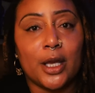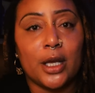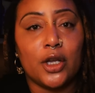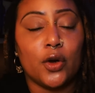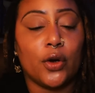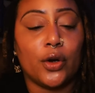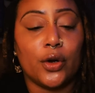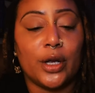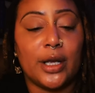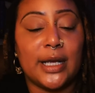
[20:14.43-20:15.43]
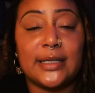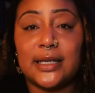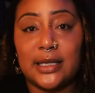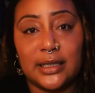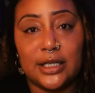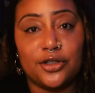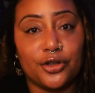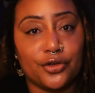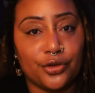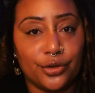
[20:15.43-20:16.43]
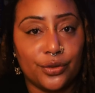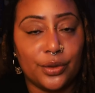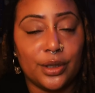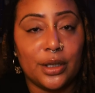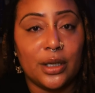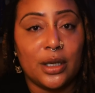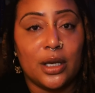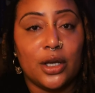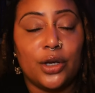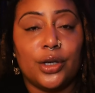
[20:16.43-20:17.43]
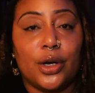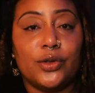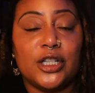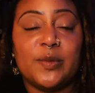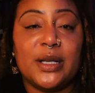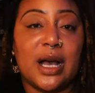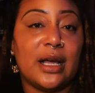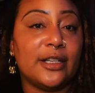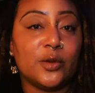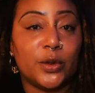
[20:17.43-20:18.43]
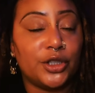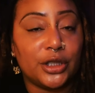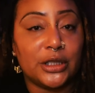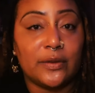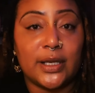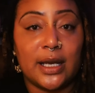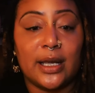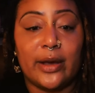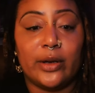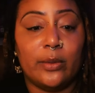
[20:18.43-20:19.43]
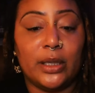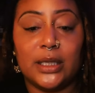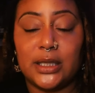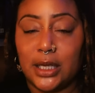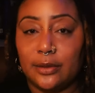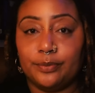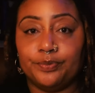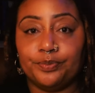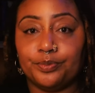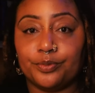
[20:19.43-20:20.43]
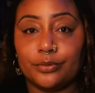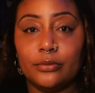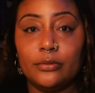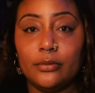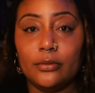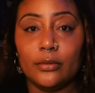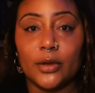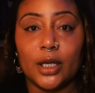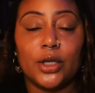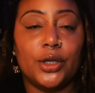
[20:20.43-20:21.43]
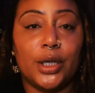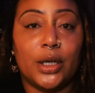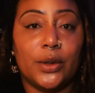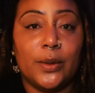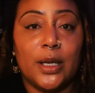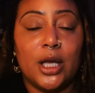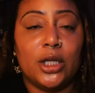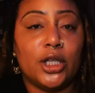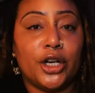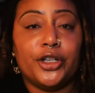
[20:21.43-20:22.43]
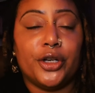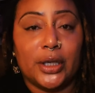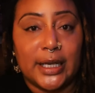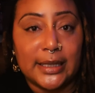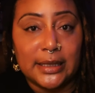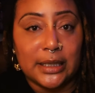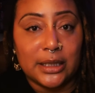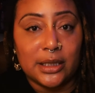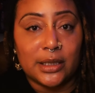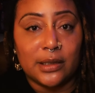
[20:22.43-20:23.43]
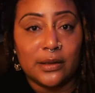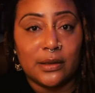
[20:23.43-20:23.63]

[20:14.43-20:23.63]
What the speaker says: your existence, your truth. You know, just be honest with yourself. Take accountability. You know, learn your lessons.